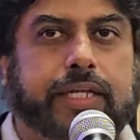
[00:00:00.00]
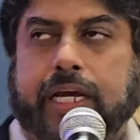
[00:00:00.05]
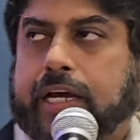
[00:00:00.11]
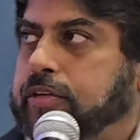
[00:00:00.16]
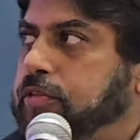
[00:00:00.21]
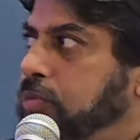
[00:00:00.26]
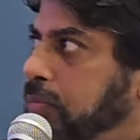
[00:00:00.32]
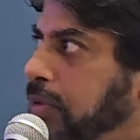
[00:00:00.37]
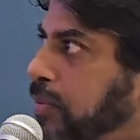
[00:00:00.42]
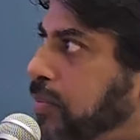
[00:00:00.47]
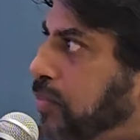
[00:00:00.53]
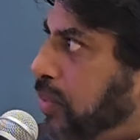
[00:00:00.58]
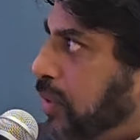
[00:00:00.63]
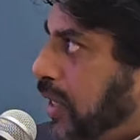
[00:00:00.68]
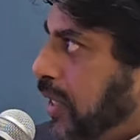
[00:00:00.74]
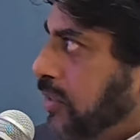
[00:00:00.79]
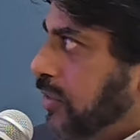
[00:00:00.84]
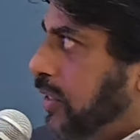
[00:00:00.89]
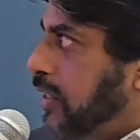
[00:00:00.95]
They have to be
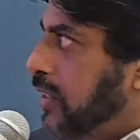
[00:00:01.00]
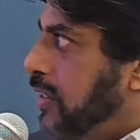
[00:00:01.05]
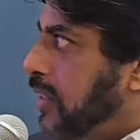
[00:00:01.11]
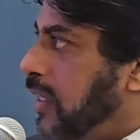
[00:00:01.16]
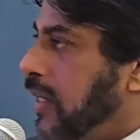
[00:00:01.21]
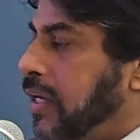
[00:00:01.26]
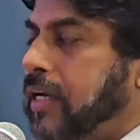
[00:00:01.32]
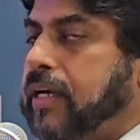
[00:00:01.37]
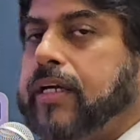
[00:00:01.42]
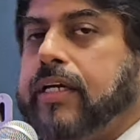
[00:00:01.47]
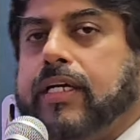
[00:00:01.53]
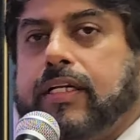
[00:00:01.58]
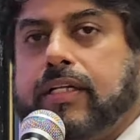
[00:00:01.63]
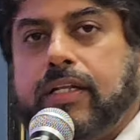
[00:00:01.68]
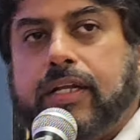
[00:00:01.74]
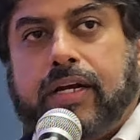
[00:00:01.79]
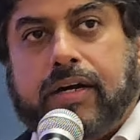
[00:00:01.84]
present in